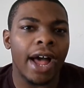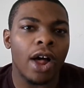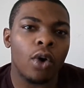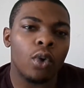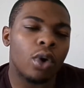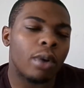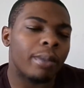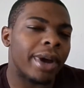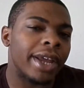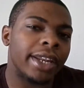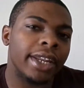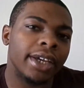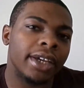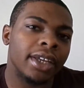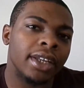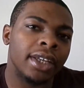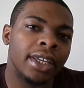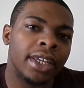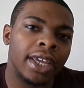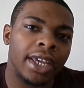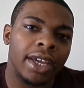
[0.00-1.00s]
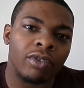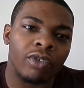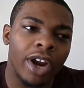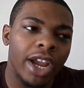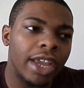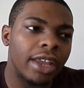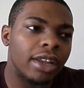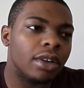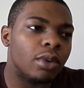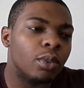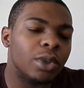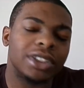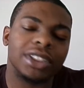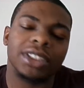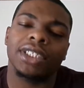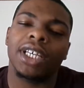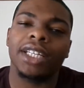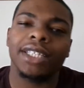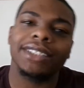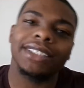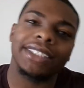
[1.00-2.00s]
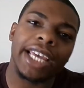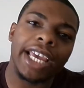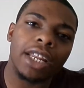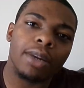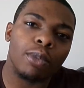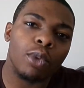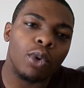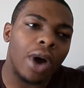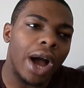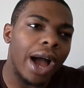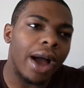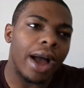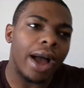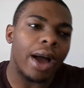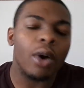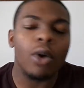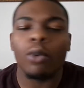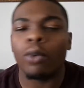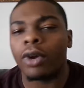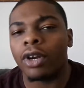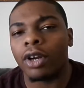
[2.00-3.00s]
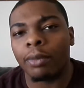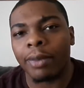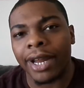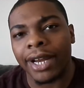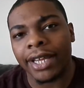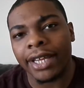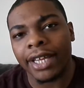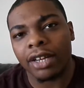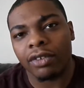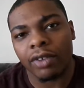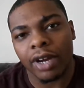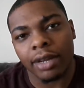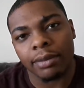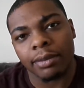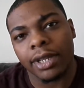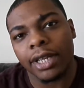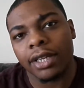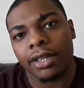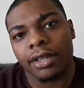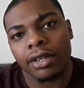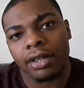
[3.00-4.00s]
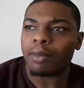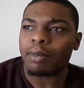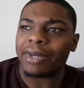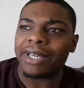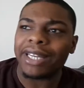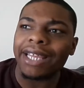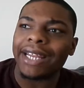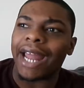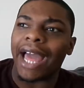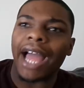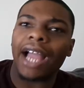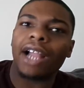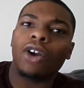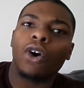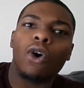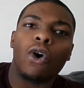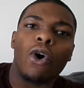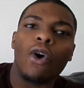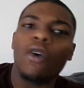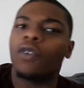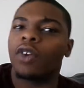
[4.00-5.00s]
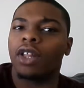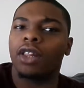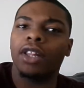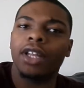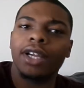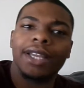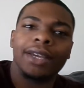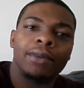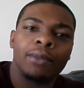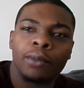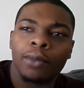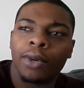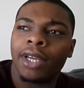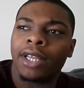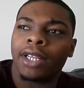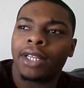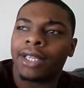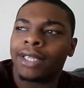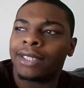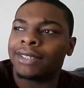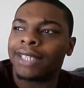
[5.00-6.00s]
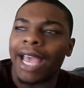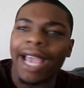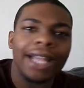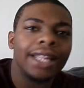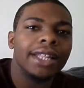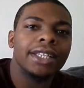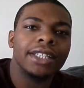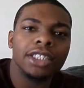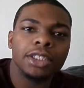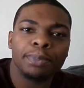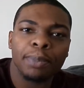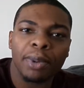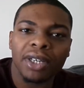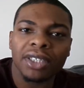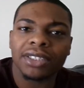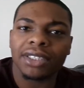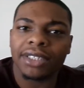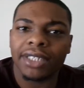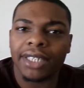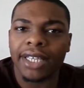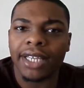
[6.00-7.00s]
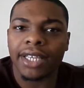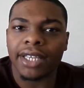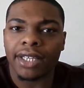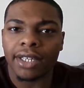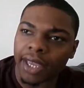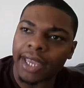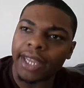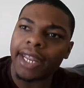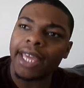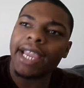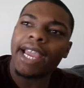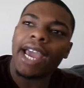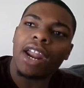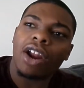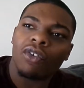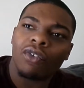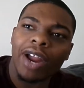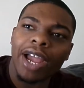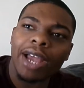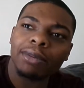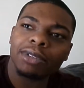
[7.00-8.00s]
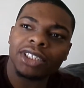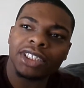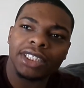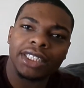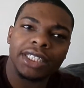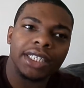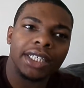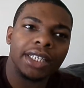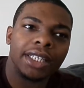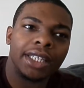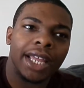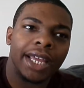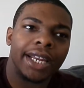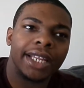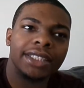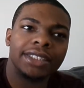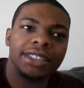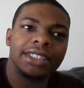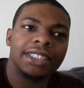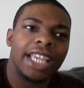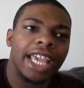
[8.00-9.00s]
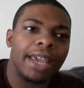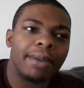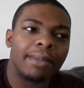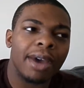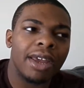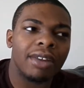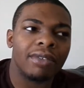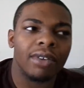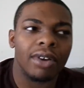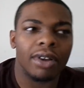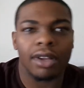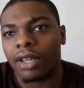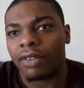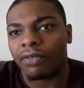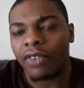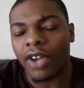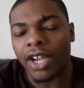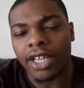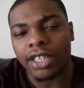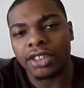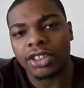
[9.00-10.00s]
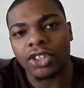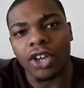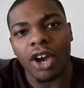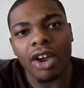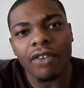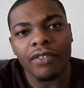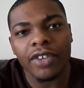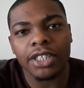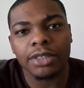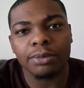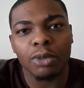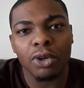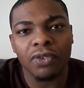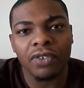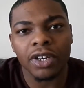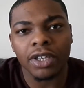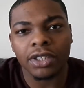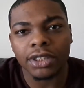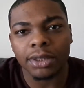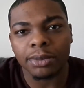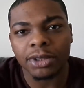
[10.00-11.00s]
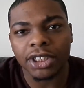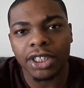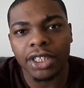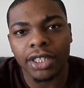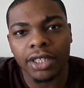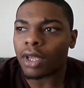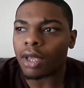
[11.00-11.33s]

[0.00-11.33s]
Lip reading: I don't want my nigga to get raped, which is understandable. I don't want nobody to get raped either. But then I go over to look at what exactly this person did, and they got a rap sheet like they just came out of a fucking Scarface movie or some shit.